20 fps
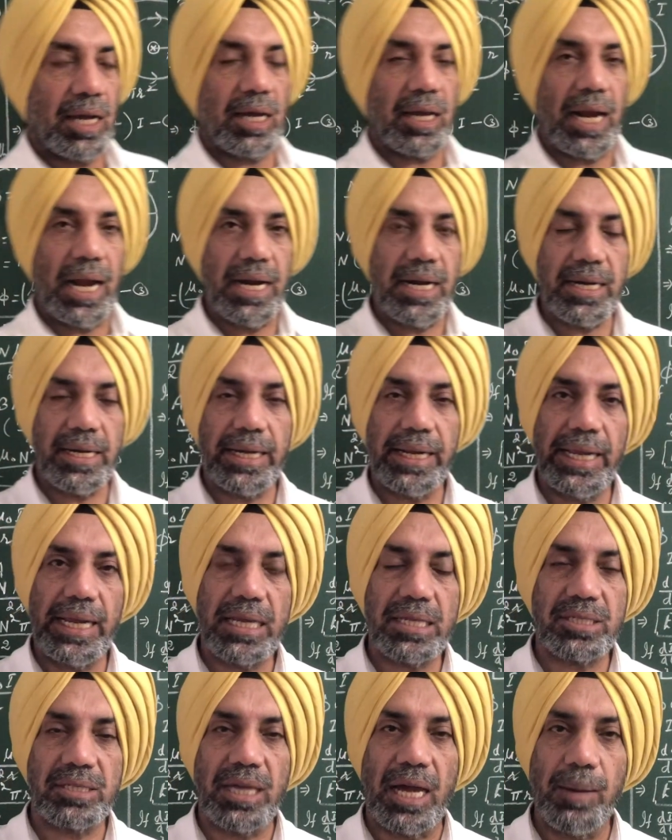Current
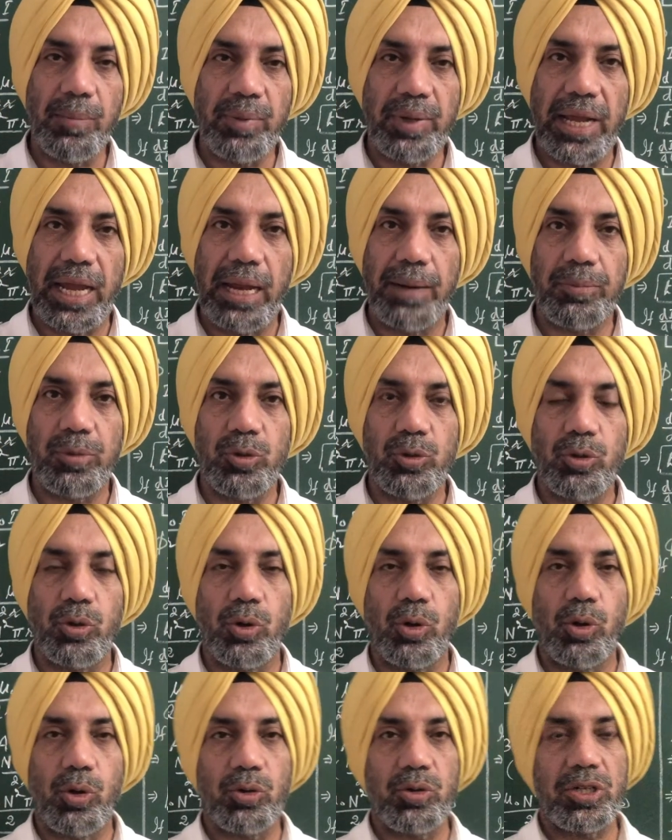takes some time to
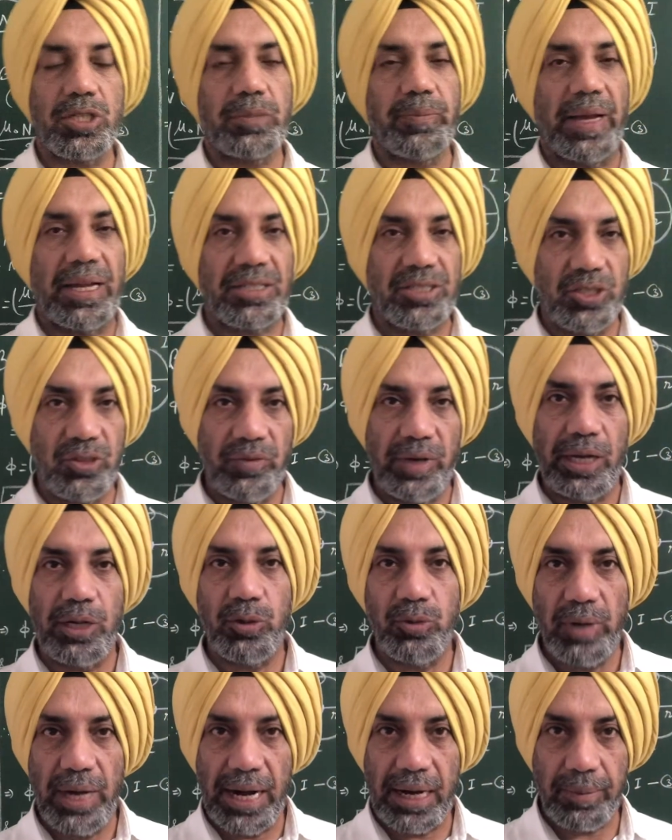grow to its maximum
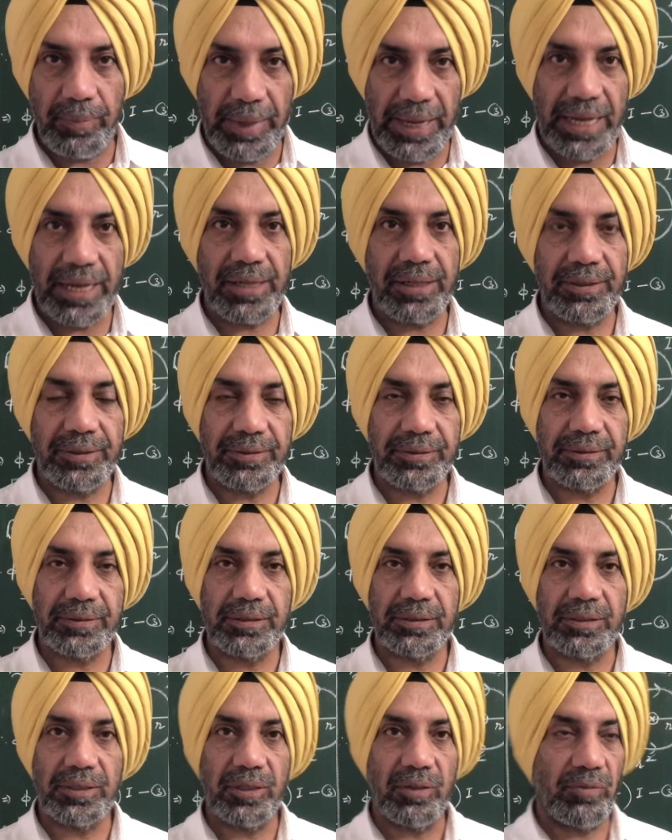value at make
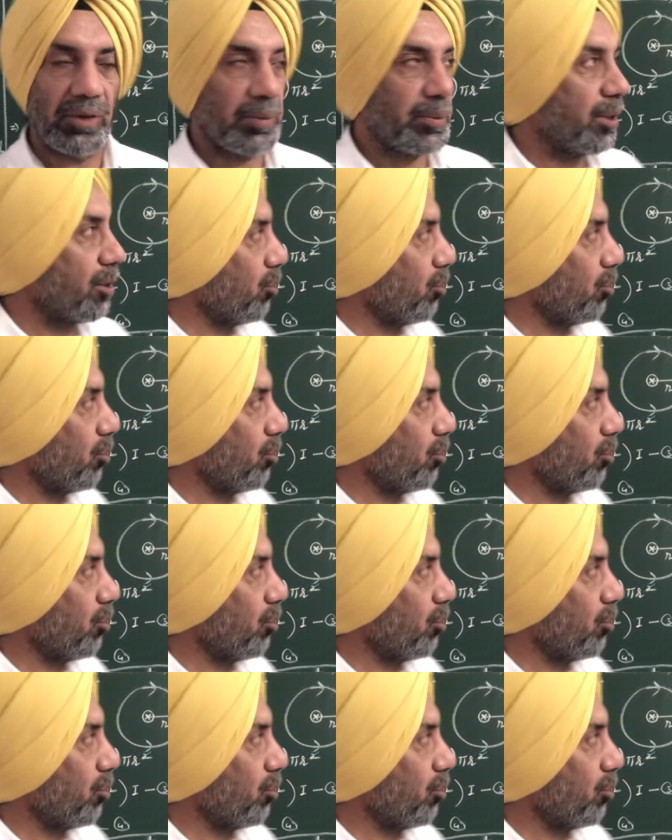when we